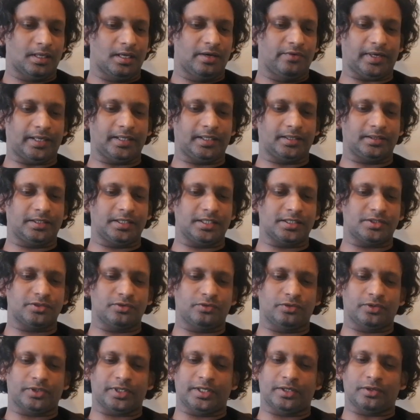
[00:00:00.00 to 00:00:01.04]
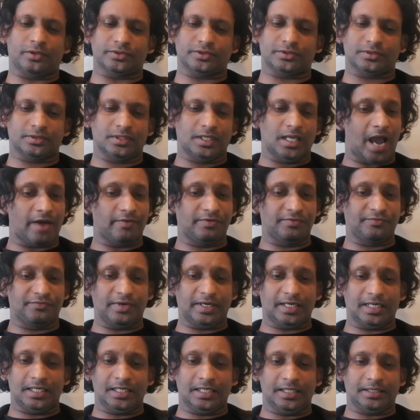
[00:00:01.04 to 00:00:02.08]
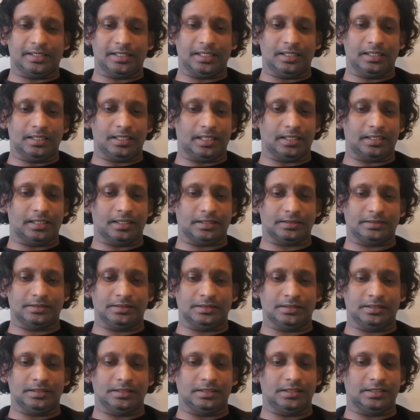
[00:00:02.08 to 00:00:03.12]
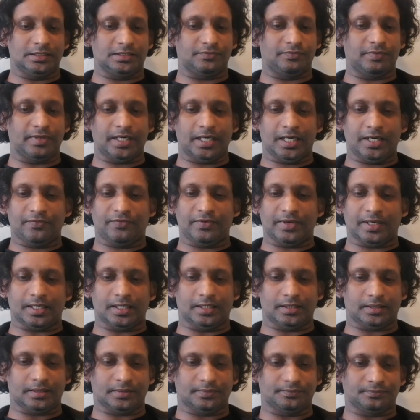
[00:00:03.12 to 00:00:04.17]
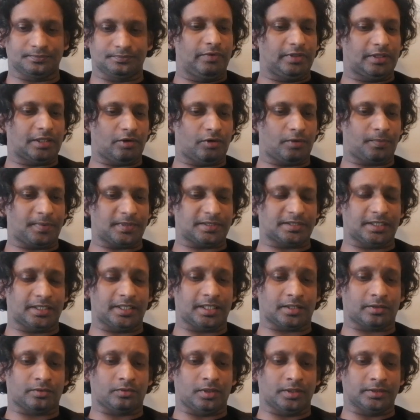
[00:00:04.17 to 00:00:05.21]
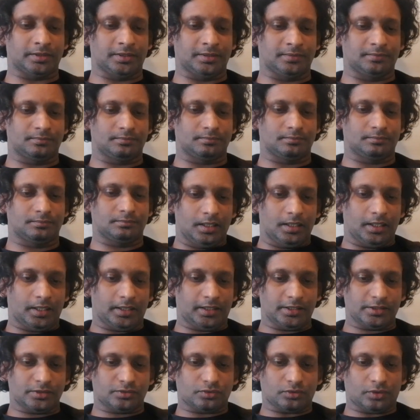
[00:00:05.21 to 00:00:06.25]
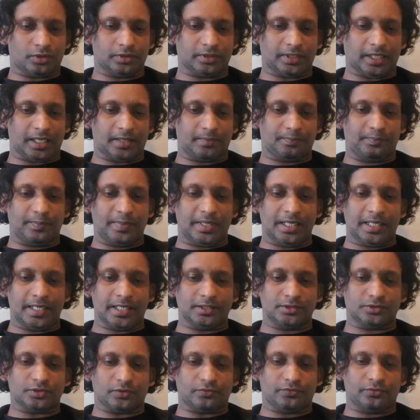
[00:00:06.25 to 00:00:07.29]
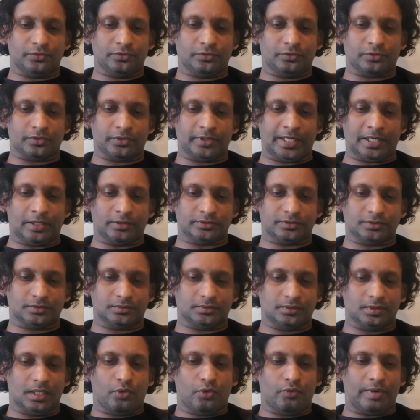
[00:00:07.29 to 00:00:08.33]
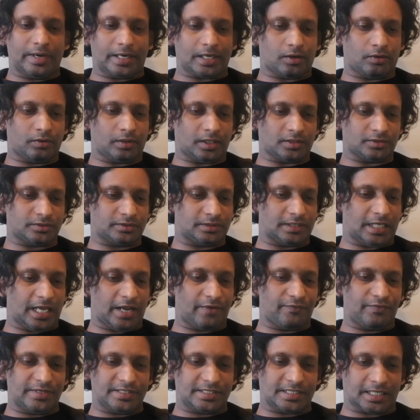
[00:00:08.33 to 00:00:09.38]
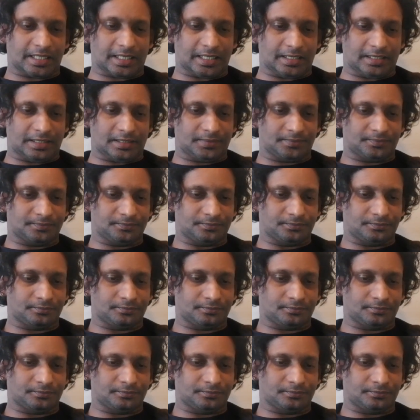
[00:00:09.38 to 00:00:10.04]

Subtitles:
Finding these neutrinos having very little energy is very difficult with our present technology. It is thought that billions of neutrinos move around us every second.